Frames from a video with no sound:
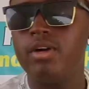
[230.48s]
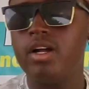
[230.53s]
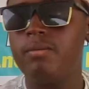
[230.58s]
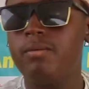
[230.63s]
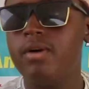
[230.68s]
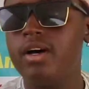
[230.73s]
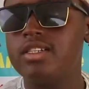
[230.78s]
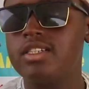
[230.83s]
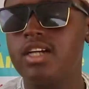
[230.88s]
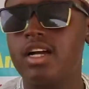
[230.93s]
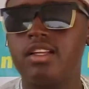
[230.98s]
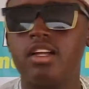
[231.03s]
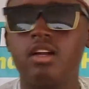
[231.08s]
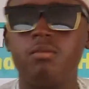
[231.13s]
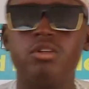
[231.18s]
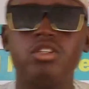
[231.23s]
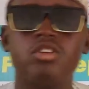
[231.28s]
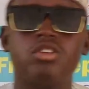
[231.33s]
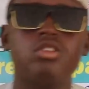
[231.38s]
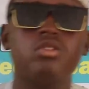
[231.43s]
of the Emir
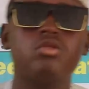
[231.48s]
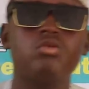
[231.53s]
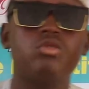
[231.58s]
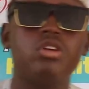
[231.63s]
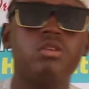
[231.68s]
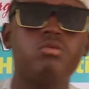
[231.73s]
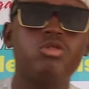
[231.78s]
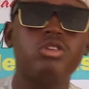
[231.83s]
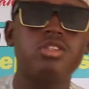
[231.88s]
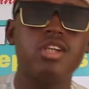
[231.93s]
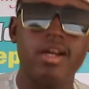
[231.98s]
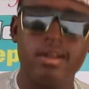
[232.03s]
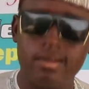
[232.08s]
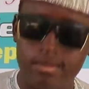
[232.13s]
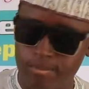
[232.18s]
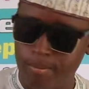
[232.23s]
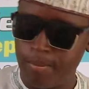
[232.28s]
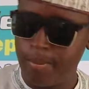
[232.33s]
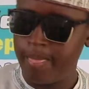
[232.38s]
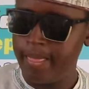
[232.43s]
of Bungudu,
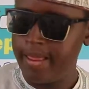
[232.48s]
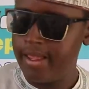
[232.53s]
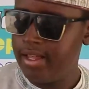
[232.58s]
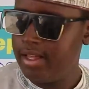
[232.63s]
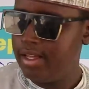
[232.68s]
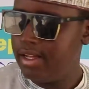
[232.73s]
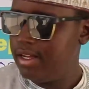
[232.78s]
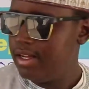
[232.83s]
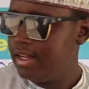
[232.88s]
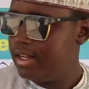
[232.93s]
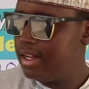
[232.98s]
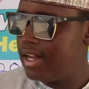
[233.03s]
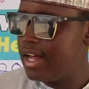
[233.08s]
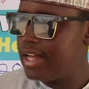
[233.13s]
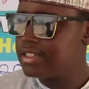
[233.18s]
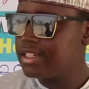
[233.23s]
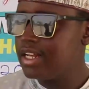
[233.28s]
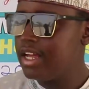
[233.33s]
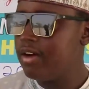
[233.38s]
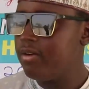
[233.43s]
the
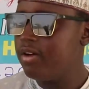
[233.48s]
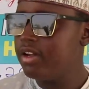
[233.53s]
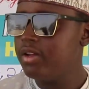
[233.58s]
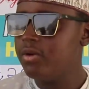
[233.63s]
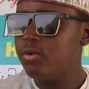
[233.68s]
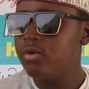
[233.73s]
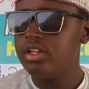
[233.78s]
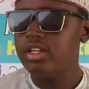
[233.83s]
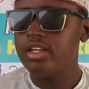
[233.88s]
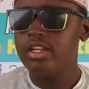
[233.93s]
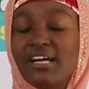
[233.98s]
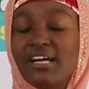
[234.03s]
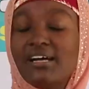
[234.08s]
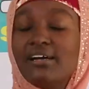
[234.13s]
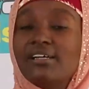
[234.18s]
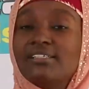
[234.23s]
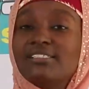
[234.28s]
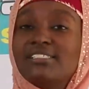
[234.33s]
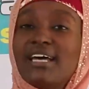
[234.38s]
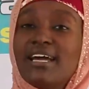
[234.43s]
headmistress of the school,
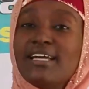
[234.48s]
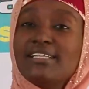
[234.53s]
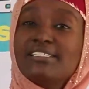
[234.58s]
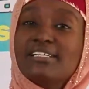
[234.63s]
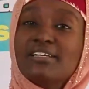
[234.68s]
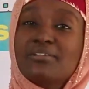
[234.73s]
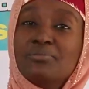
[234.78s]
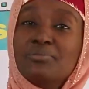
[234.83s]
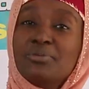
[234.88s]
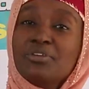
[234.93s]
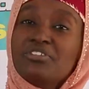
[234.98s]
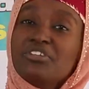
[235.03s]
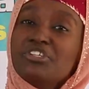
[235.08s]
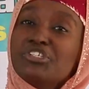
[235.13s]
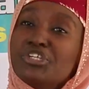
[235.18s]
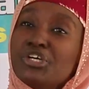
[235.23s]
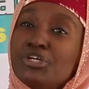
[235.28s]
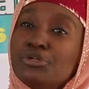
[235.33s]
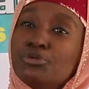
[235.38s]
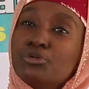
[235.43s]
Hajja Naja'atu
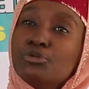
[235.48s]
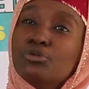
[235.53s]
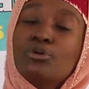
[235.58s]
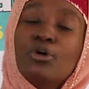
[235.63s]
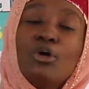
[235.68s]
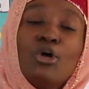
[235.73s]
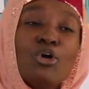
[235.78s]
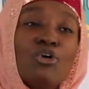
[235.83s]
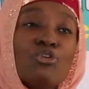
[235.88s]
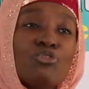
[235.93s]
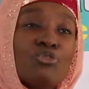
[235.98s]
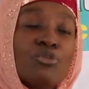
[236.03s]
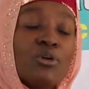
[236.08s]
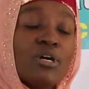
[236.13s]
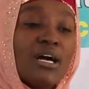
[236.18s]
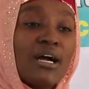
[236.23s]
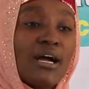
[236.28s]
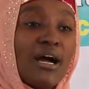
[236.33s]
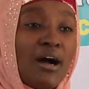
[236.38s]
Dahiru, Honorable